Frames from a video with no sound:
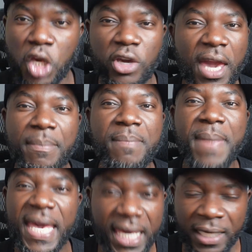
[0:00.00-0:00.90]
You can be
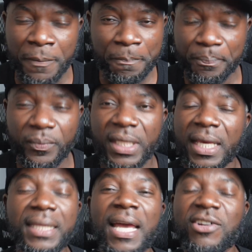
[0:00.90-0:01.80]
making
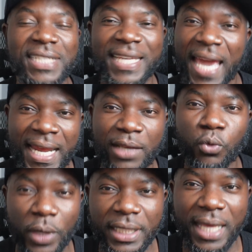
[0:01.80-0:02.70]
10,000 Ghana,
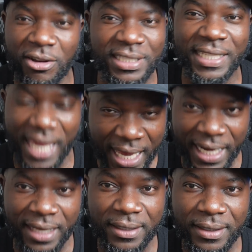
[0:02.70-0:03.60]
20,000
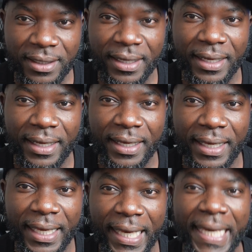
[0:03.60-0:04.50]
Ghana.
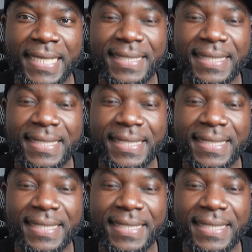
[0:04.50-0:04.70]
It